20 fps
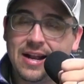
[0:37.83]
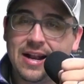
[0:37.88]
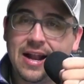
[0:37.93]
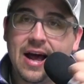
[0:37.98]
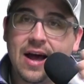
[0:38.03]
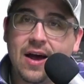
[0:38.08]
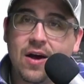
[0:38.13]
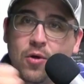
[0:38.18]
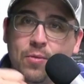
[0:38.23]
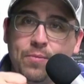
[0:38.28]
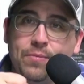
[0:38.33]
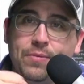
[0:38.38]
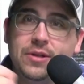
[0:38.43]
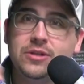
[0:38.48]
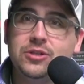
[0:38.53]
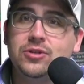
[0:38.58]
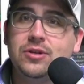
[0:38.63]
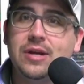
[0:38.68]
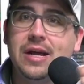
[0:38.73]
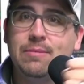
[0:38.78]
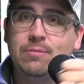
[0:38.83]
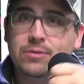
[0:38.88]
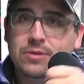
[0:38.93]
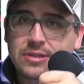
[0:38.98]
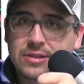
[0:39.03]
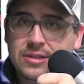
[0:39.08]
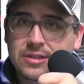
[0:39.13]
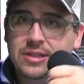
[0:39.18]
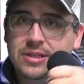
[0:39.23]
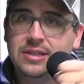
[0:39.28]
And I hope that you're able
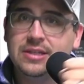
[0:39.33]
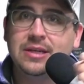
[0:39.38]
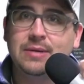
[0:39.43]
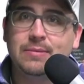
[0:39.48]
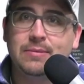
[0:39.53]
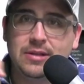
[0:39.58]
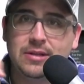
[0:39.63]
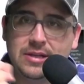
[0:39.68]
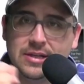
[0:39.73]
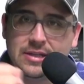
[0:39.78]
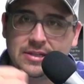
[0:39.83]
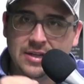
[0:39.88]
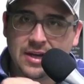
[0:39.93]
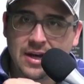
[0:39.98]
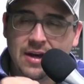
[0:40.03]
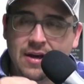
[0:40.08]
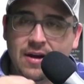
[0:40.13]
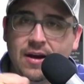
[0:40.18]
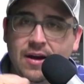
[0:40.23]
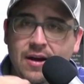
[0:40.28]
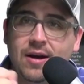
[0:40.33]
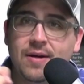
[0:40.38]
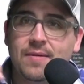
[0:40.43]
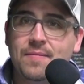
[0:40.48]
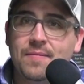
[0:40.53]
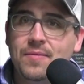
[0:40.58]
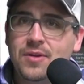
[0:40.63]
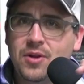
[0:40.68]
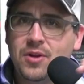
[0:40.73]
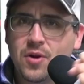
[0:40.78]
to see some of these,
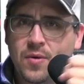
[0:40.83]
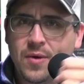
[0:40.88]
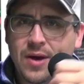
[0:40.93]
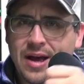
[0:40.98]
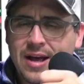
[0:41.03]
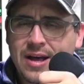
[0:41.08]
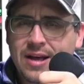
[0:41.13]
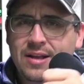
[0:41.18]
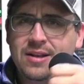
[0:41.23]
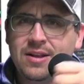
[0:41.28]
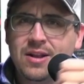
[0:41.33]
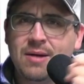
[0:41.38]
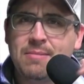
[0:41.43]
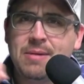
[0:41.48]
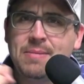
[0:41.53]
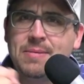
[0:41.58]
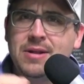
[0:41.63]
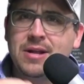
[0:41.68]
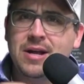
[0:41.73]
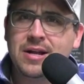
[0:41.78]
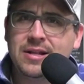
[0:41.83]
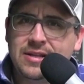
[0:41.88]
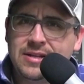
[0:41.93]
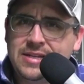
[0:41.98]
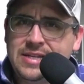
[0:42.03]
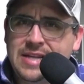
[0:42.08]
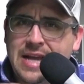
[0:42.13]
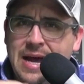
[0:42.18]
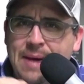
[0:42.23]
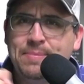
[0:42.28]
not the
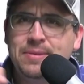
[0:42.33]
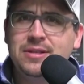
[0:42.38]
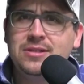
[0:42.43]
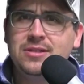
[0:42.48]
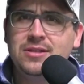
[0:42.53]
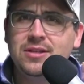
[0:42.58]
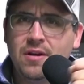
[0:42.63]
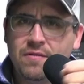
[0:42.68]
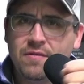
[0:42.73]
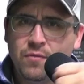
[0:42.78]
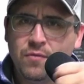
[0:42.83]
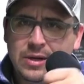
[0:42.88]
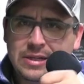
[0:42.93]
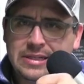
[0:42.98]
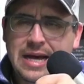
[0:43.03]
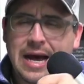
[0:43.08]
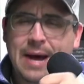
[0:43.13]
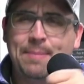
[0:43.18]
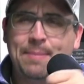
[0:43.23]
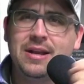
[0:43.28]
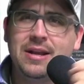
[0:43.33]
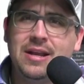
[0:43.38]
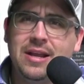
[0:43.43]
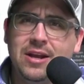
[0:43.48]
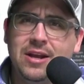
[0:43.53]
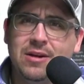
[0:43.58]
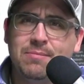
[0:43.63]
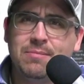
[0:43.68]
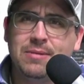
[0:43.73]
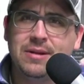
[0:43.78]
depths of what's happening
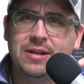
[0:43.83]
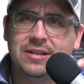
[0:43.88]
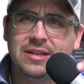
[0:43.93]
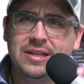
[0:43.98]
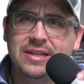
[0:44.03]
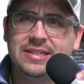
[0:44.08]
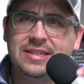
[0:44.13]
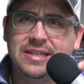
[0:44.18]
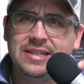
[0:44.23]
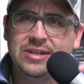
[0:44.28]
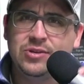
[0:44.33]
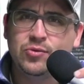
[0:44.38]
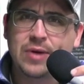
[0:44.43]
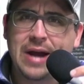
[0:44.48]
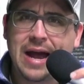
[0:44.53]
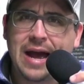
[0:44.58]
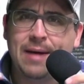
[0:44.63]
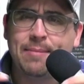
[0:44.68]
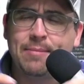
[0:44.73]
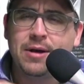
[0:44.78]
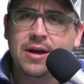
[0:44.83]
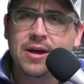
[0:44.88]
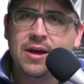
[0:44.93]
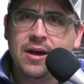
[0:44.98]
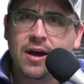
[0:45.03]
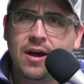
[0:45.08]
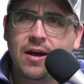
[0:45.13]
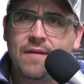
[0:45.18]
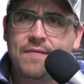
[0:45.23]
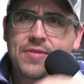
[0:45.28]
here, but at least grab
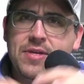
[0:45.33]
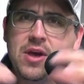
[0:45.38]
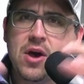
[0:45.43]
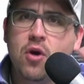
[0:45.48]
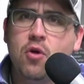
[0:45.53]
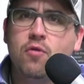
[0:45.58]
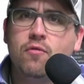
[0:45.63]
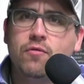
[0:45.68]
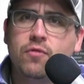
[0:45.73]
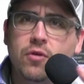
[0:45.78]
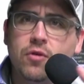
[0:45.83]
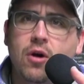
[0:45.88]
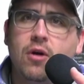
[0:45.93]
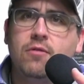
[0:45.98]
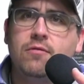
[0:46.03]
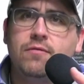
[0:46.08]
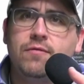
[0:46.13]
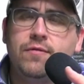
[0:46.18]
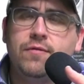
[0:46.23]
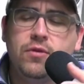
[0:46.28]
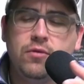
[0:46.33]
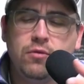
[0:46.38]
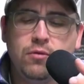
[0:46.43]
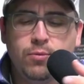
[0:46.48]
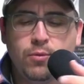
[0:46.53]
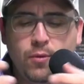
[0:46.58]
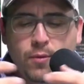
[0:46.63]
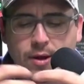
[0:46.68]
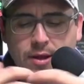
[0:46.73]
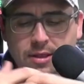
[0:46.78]
the overall
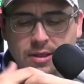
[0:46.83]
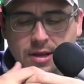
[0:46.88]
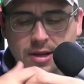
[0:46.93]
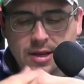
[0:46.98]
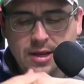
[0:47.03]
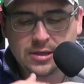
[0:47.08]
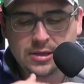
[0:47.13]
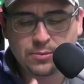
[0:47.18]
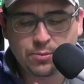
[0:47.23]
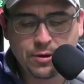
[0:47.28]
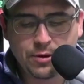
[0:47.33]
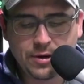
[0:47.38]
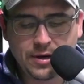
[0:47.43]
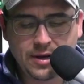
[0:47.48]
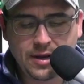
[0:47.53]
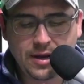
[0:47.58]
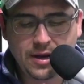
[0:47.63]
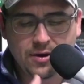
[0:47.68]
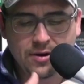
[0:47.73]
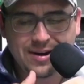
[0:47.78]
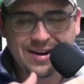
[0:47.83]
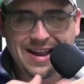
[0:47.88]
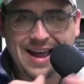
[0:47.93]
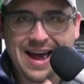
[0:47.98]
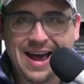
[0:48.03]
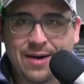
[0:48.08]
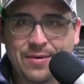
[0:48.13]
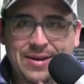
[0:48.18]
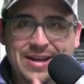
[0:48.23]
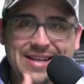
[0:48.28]
viewpoint that he's bringing here and
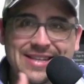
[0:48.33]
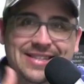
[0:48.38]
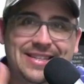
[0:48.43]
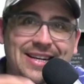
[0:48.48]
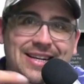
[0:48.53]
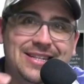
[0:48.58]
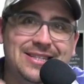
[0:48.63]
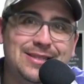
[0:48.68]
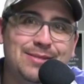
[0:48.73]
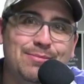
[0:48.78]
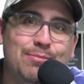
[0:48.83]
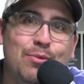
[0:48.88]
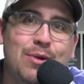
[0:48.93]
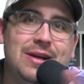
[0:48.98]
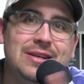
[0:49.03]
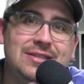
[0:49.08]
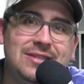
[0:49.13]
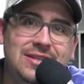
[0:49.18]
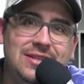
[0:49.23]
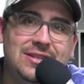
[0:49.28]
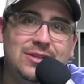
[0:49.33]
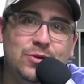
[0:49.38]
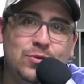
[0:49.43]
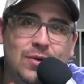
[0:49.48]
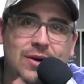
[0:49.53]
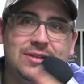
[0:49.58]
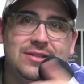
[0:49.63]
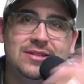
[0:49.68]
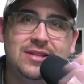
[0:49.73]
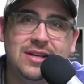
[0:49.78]
how he's expressing to
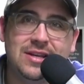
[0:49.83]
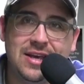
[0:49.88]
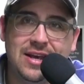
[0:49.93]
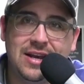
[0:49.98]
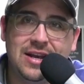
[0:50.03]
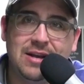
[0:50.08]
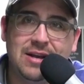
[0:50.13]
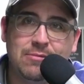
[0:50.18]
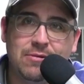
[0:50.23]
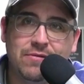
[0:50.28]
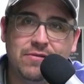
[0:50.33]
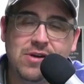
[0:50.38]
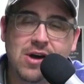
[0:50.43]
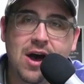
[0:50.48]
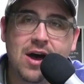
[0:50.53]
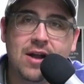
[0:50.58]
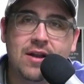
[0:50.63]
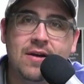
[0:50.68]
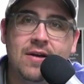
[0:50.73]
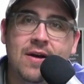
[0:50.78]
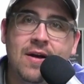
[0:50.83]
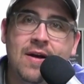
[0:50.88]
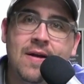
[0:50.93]
us the kingdom of God.